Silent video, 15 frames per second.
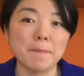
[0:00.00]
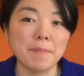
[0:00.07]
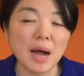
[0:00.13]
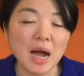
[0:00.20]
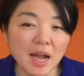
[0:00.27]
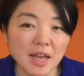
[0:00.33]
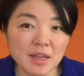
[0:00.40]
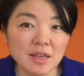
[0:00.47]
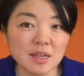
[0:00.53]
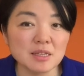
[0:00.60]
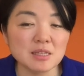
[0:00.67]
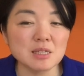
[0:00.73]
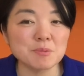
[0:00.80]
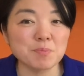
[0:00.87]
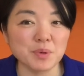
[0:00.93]
by
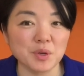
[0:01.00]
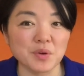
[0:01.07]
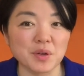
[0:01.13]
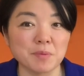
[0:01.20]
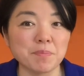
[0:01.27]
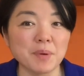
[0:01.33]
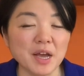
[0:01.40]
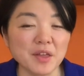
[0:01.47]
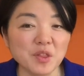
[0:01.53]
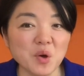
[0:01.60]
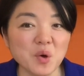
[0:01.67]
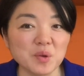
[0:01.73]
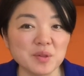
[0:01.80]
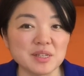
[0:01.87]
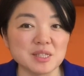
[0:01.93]
His Spirit, by the
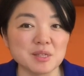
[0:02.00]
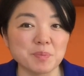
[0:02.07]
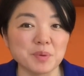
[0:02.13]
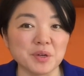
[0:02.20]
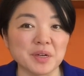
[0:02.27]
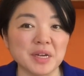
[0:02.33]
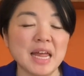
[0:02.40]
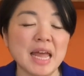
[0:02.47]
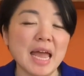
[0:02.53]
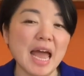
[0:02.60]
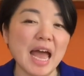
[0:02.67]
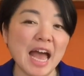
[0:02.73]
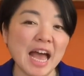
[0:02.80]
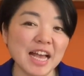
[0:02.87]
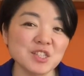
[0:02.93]
Holy Spirit.
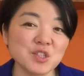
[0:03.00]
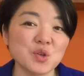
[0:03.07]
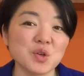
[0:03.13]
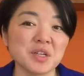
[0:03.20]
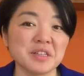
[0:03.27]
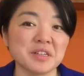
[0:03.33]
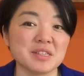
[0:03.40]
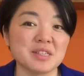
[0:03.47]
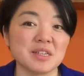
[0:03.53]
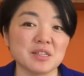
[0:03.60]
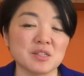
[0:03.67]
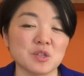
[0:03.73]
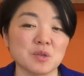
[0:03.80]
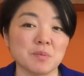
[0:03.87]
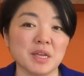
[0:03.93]
As you're
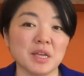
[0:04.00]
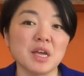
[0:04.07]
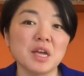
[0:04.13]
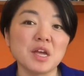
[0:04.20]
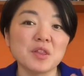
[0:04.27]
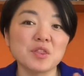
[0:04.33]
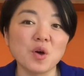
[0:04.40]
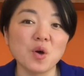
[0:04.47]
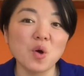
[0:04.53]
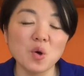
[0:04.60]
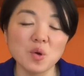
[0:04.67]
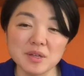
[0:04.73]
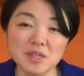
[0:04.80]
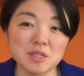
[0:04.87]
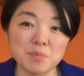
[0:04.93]
listening to me, the
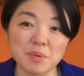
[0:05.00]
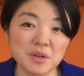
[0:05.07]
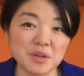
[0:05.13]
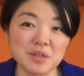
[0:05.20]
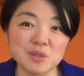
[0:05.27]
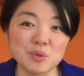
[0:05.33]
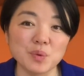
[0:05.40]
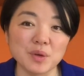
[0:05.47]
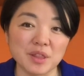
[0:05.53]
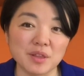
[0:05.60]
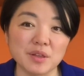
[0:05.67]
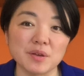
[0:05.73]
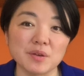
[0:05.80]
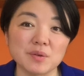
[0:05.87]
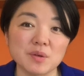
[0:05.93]
Holy Spirit is with
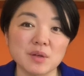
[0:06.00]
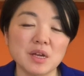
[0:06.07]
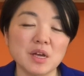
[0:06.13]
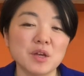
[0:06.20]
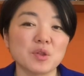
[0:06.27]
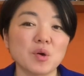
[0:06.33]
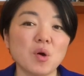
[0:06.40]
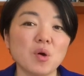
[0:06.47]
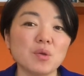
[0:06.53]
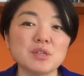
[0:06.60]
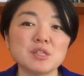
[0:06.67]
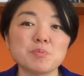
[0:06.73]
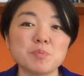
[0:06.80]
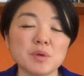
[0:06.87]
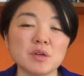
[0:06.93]
you. The Holy
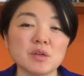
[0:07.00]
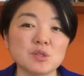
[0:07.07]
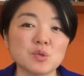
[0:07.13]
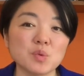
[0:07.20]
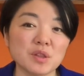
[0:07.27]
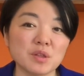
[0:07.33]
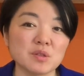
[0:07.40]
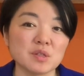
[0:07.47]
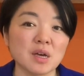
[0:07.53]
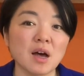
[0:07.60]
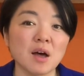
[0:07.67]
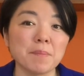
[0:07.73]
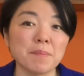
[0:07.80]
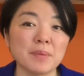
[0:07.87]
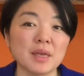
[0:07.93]
Spirit is with you to
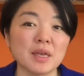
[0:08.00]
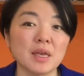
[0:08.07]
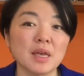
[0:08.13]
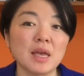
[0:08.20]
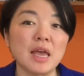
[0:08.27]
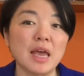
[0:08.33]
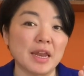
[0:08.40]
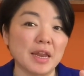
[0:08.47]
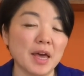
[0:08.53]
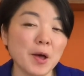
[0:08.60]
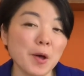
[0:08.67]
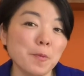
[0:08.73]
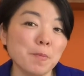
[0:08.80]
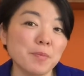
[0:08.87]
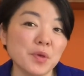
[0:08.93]
help me and
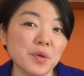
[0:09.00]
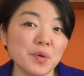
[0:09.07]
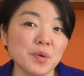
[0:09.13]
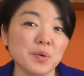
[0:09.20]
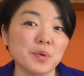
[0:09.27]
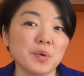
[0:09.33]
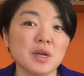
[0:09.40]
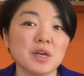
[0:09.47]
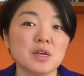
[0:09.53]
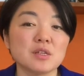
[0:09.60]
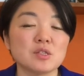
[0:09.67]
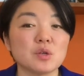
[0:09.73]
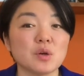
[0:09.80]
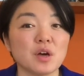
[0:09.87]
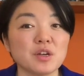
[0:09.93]
help you
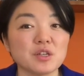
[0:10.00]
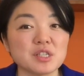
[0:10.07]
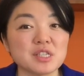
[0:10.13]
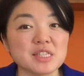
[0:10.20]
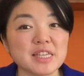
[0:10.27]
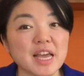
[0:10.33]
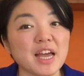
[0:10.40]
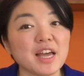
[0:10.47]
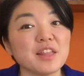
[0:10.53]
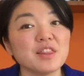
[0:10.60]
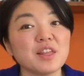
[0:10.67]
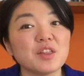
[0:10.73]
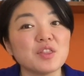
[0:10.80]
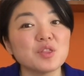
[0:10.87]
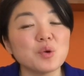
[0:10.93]
to understand
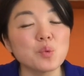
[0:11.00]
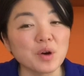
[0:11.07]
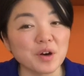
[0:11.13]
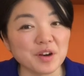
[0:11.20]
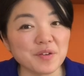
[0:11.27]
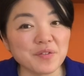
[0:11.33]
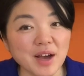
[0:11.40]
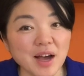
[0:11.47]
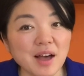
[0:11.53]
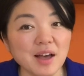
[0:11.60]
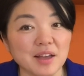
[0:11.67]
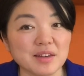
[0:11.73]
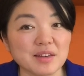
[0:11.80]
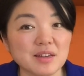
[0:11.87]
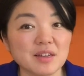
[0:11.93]
the Word of God